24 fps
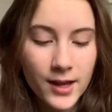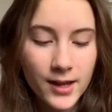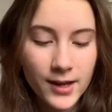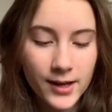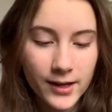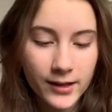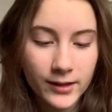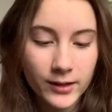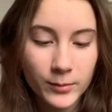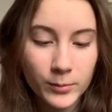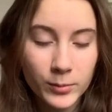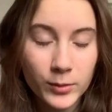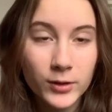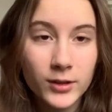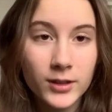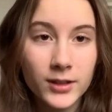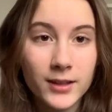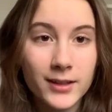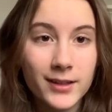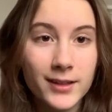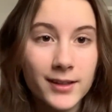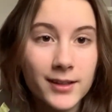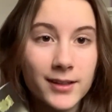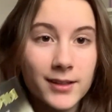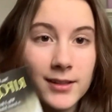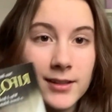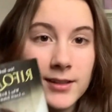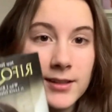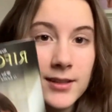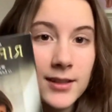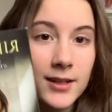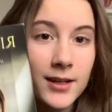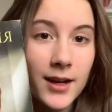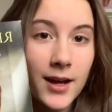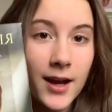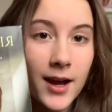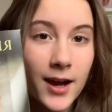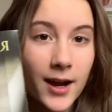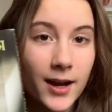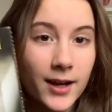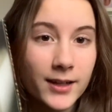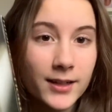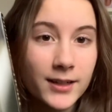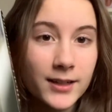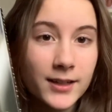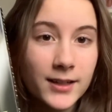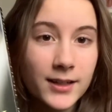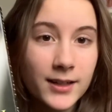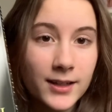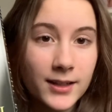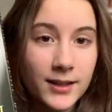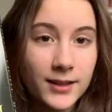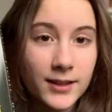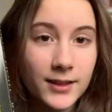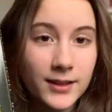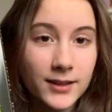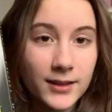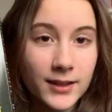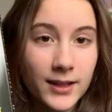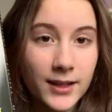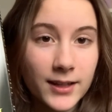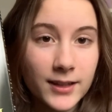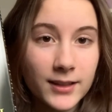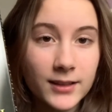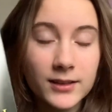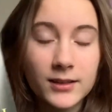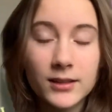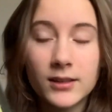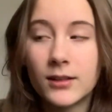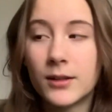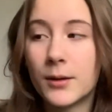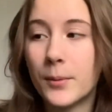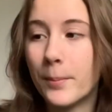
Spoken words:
and the book is Hiding in the Light